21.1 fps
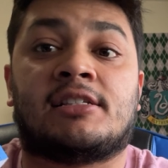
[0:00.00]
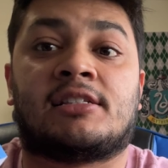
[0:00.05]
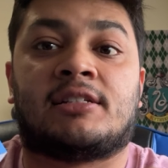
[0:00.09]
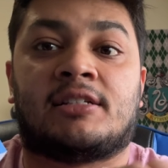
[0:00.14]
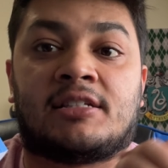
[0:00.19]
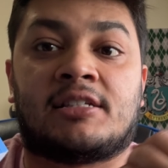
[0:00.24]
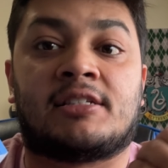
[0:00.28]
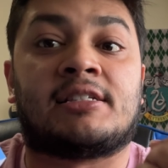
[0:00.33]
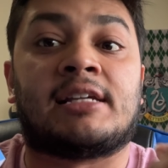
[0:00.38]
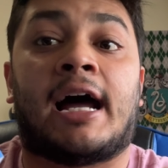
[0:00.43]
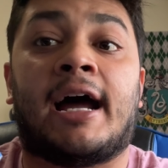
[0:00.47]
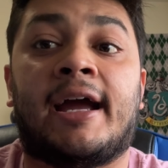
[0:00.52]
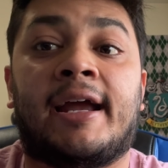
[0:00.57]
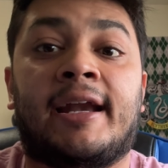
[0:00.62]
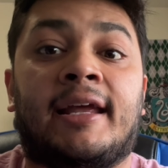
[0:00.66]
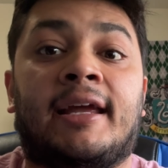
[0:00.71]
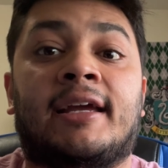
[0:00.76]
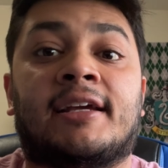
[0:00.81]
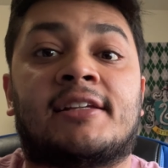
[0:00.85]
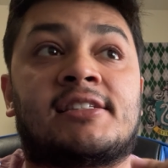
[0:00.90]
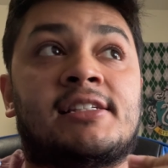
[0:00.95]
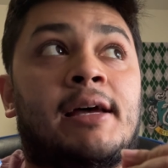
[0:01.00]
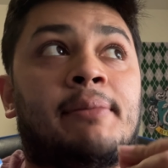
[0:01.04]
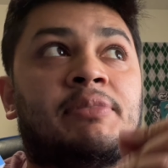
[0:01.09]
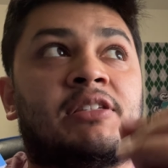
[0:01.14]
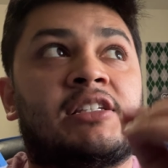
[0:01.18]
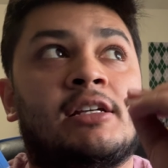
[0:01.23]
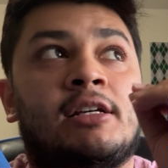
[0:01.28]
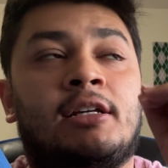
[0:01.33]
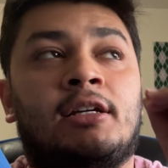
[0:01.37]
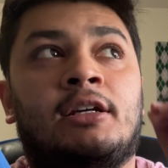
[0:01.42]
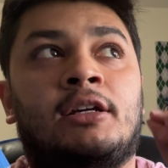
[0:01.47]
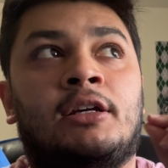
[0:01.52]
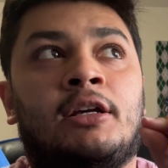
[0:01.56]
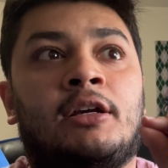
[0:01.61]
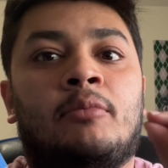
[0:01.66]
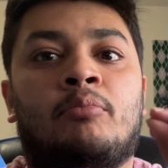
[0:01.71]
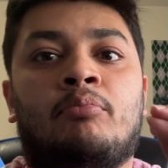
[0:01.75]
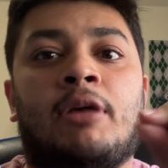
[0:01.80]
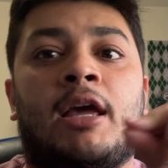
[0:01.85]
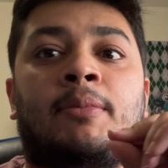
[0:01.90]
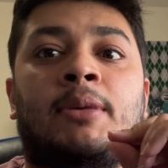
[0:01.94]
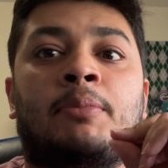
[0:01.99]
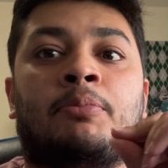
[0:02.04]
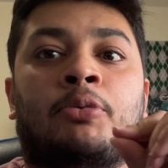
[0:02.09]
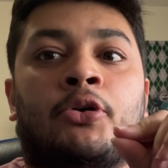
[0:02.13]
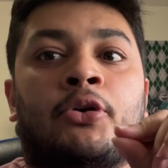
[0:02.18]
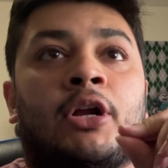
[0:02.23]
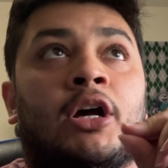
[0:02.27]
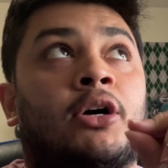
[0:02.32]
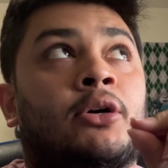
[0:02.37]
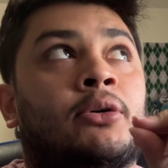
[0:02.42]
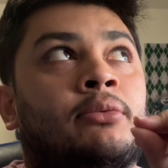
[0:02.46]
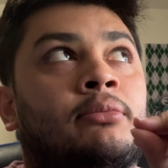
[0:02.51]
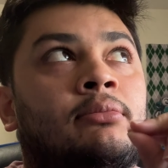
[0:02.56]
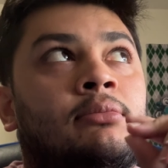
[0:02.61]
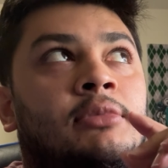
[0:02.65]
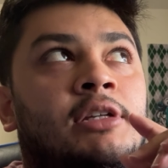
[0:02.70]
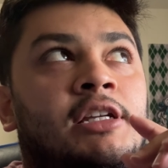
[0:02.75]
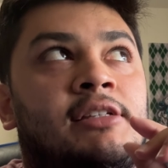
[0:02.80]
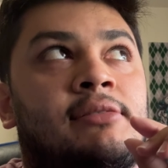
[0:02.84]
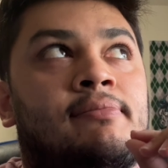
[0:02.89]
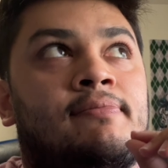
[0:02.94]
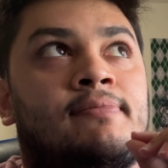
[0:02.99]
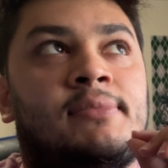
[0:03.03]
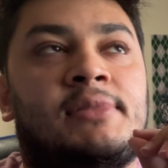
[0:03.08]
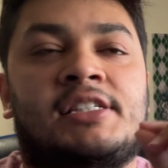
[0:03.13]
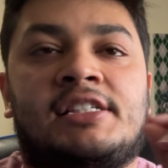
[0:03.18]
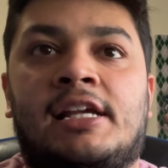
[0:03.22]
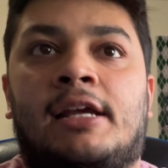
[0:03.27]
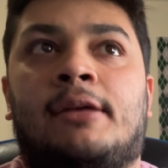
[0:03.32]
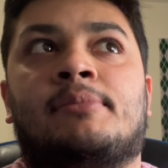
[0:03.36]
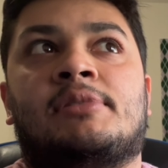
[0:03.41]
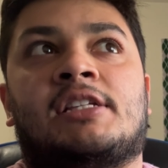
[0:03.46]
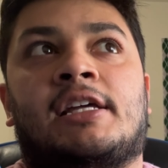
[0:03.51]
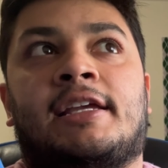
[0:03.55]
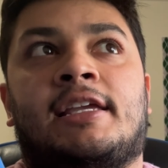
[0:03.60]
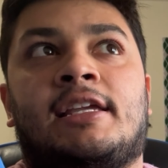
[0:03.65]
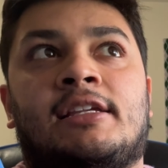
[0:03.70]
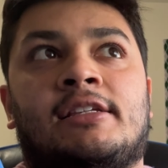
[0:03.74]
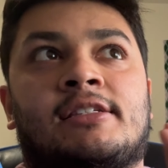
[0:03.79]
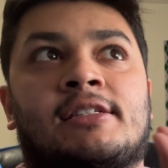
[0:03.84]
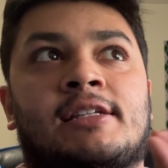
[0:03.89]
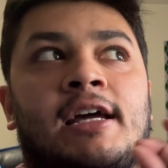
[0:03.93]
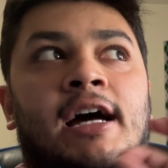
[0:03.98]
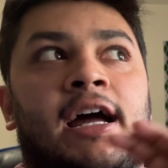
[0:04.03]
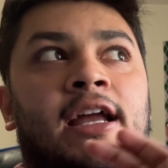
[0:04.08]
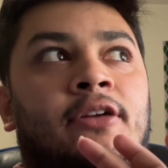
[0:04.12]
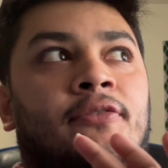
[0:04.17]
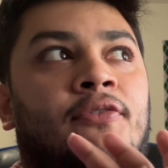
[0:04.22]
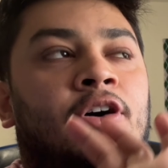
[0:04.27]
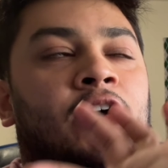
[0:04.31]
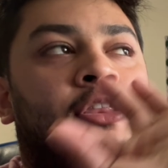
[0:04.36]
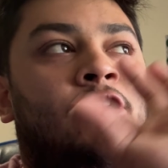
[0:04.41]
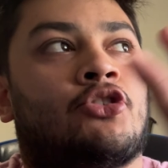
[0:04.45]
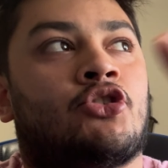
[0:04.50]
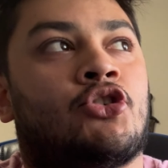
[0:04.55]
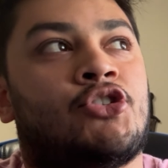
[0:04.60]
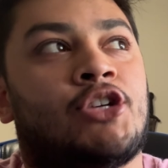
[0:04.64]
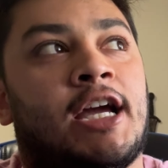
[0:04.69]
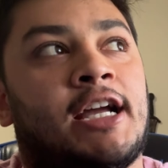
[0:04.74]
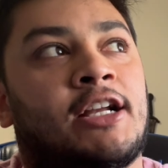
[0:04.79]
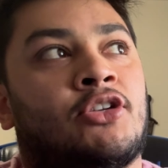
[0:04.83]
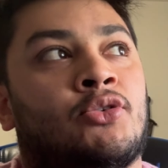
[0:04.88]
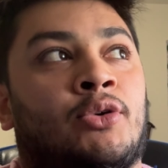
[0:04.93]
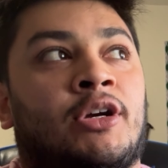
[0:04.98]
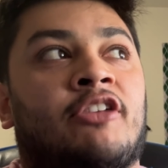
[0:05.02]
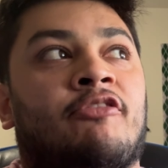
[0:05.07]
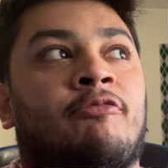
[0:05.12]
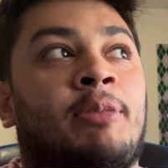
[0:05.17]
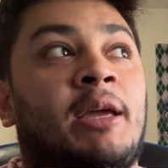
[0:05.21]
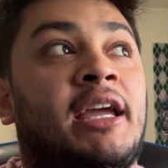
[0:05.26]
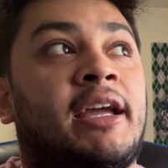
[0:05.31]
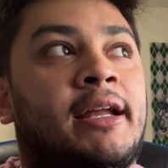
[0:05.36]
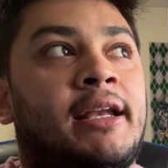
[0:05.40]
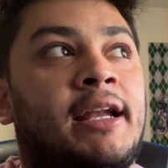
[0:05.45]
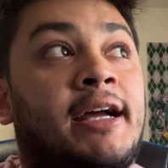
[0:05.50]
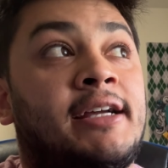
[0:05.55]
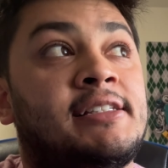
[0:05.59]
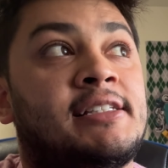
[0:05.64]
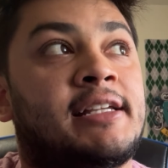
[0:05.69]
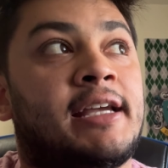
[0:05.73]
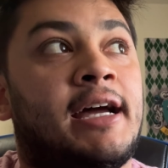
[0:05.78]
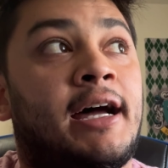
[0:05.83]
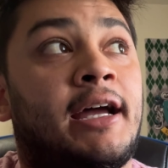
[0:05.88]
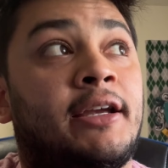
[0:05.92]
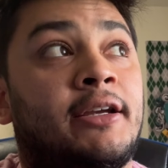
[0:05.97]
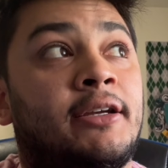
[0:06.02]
to society, except maybe Bruno. He seems like he's kind of on the trajectory of being a nice guy.